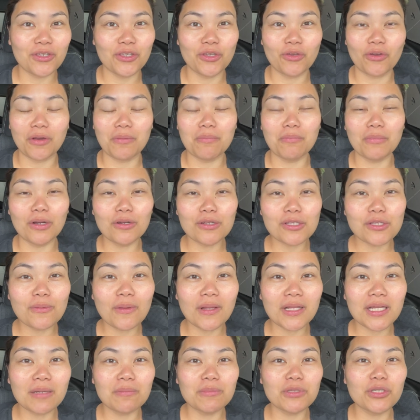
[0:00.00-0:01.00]
You are most
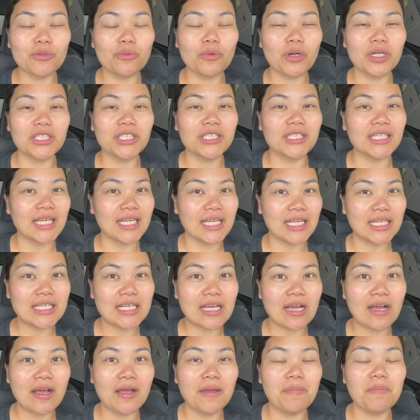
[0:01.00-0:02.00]
welcome to watch it
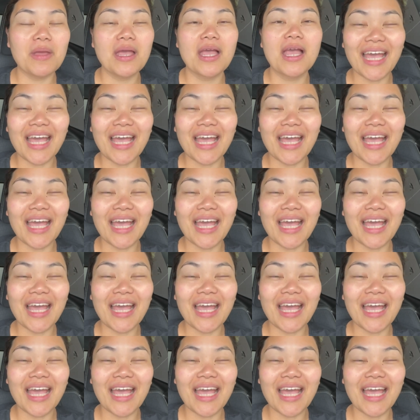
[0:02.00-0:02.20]
anytime